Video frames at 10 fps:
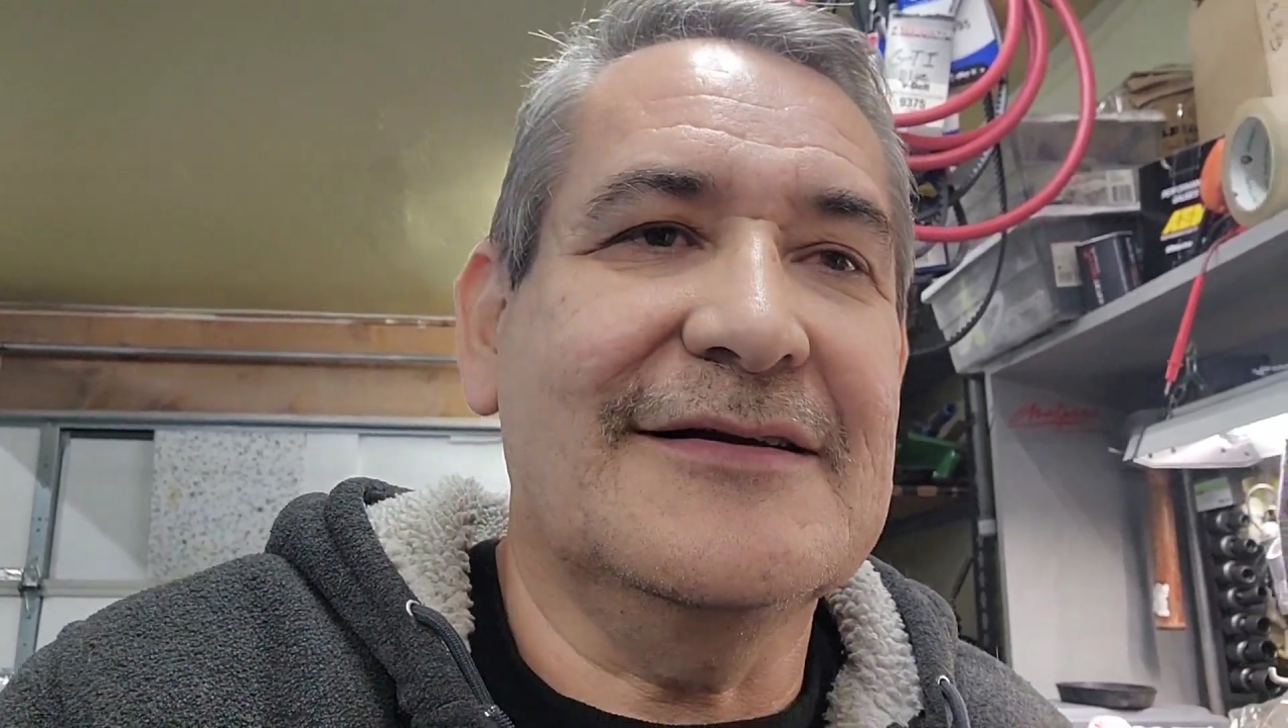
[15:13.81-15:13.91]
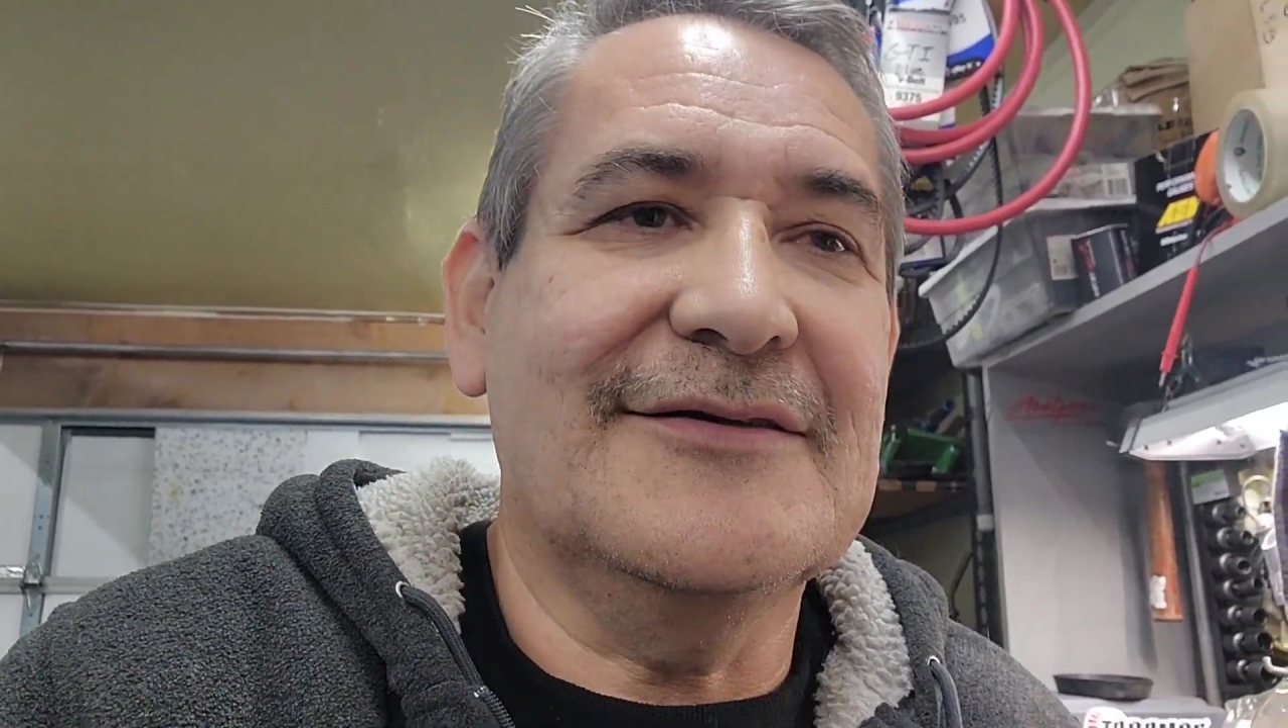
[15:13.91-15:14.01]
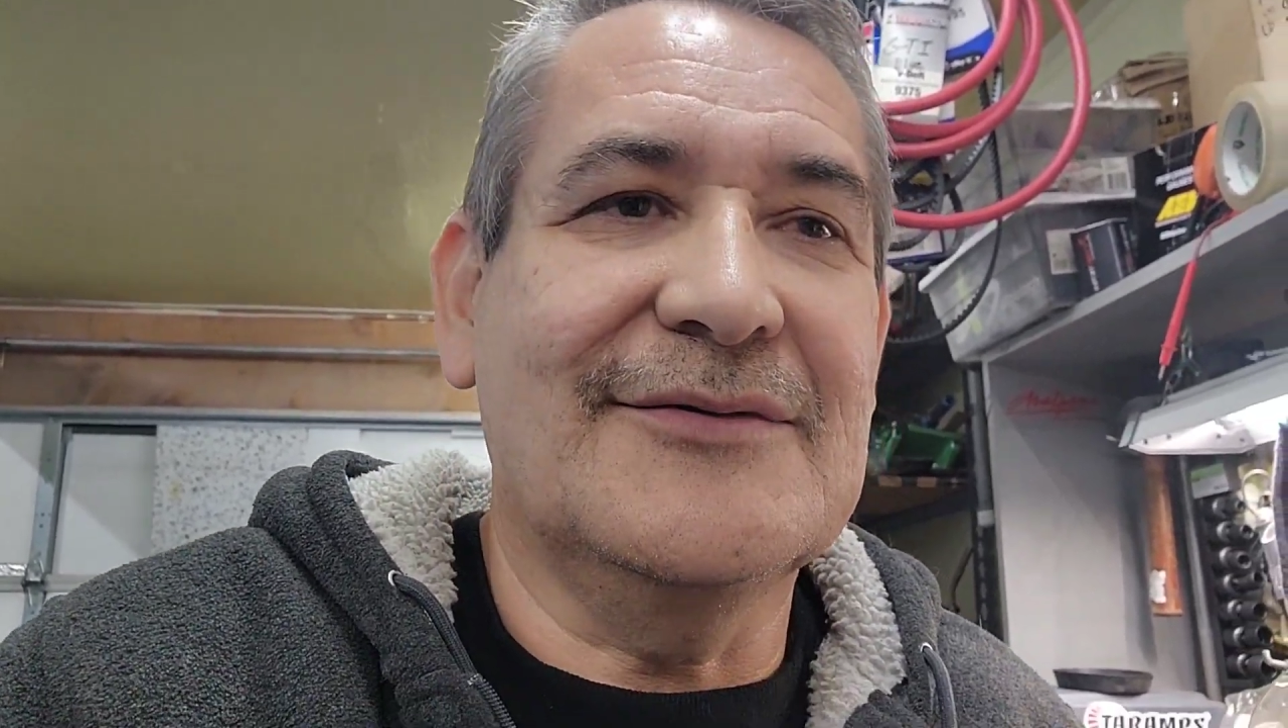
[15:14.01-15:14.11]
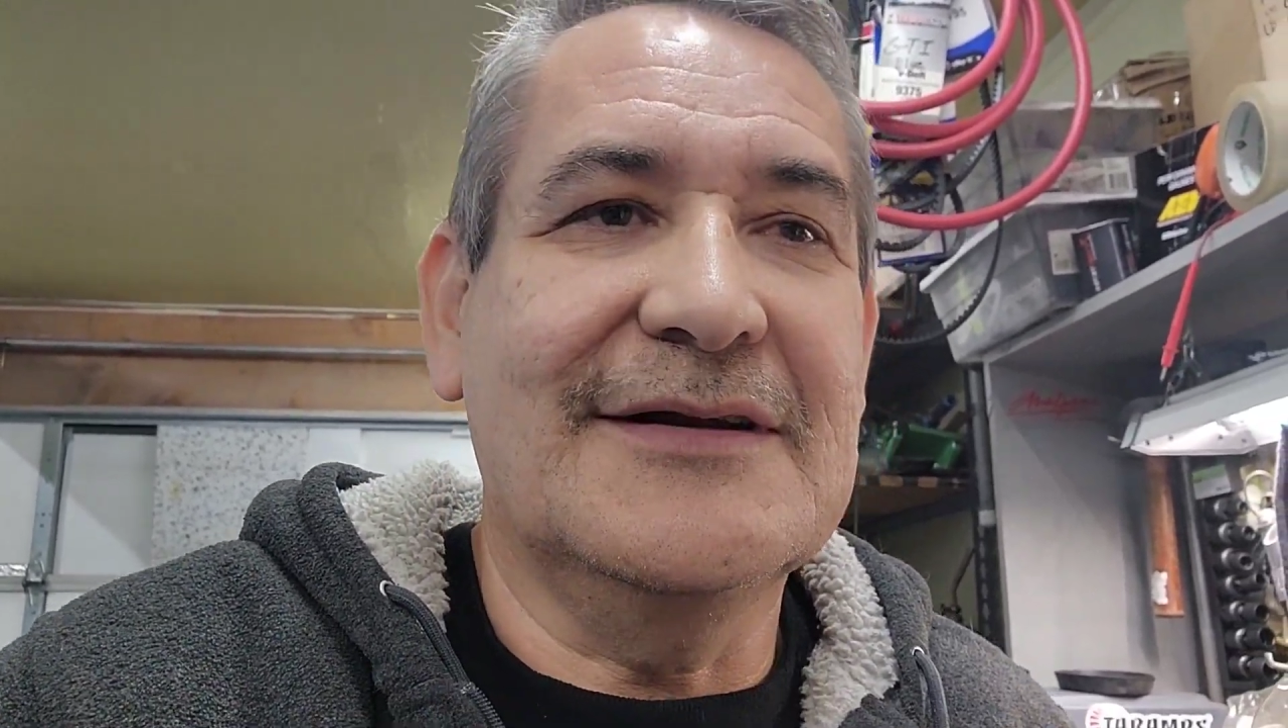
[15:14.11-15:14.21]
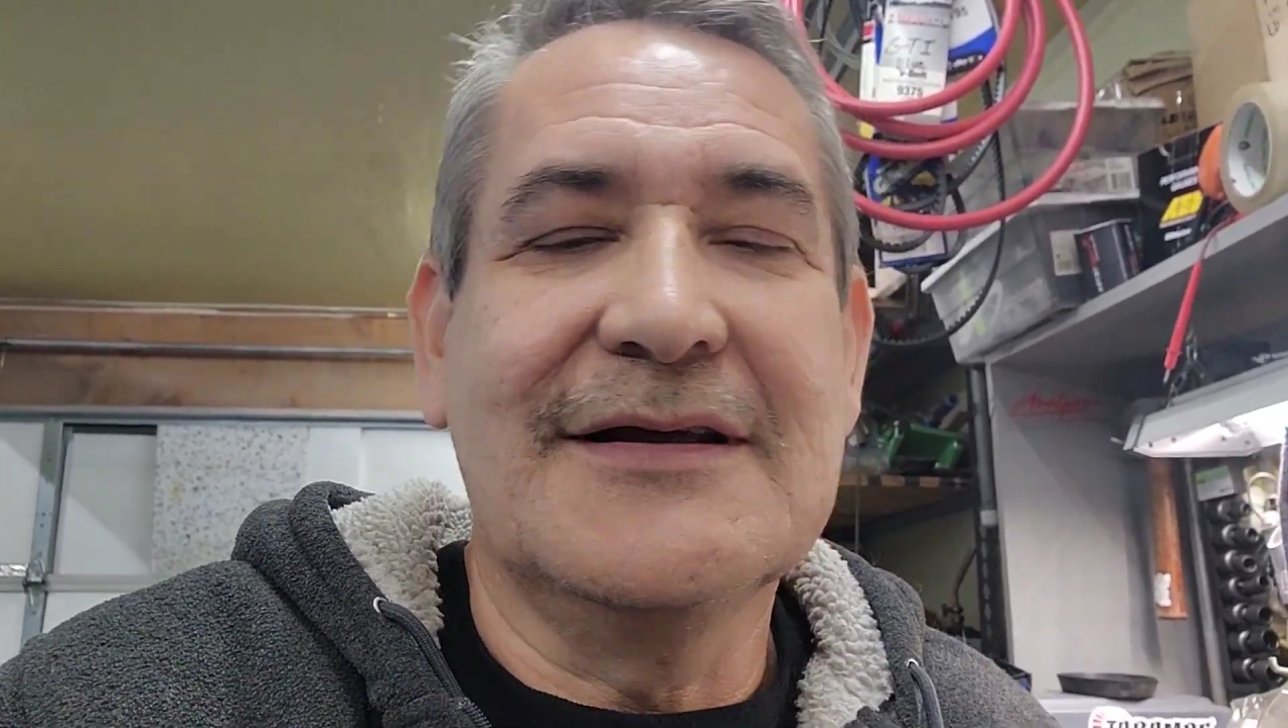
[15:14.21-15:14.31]

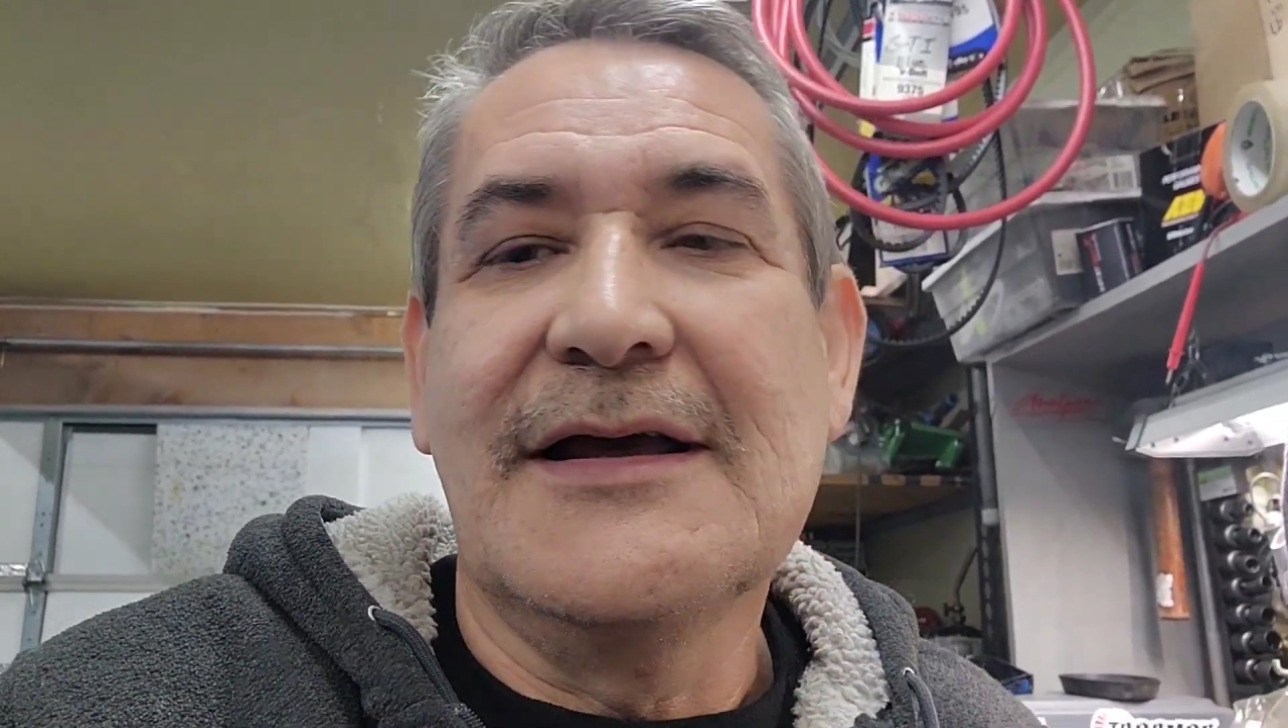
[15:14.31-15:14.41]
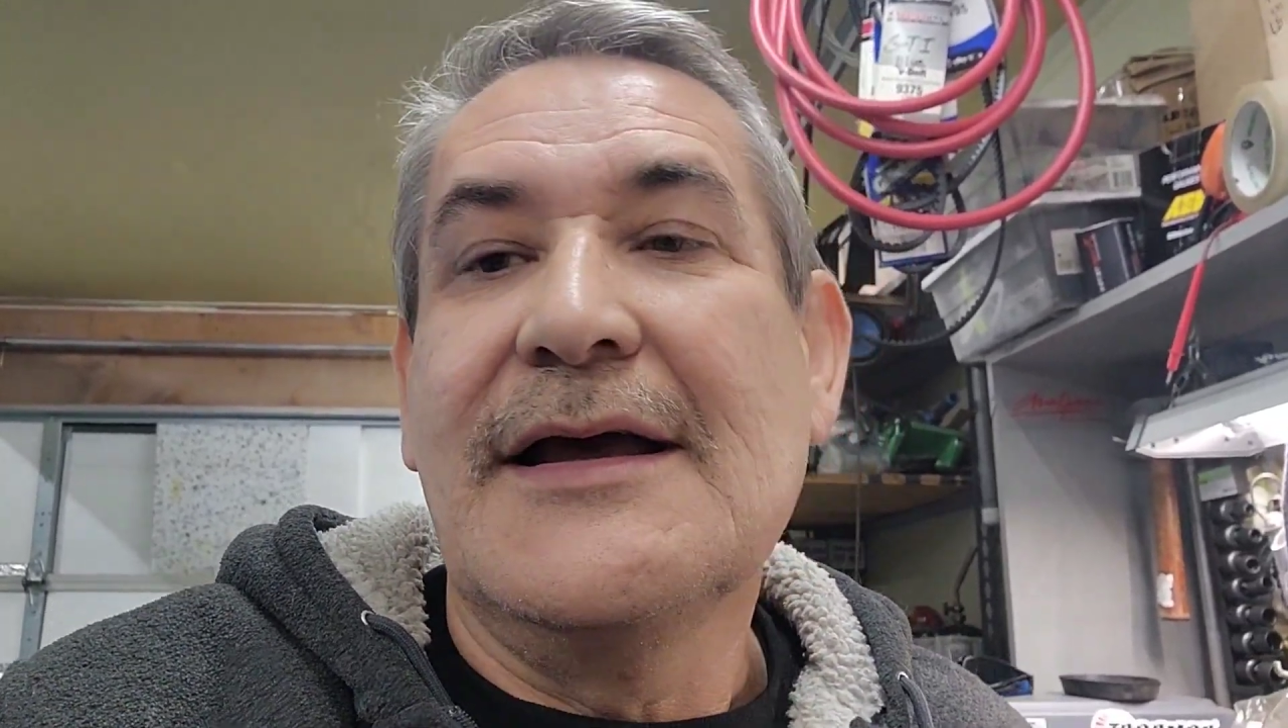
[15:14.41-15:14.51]
another one.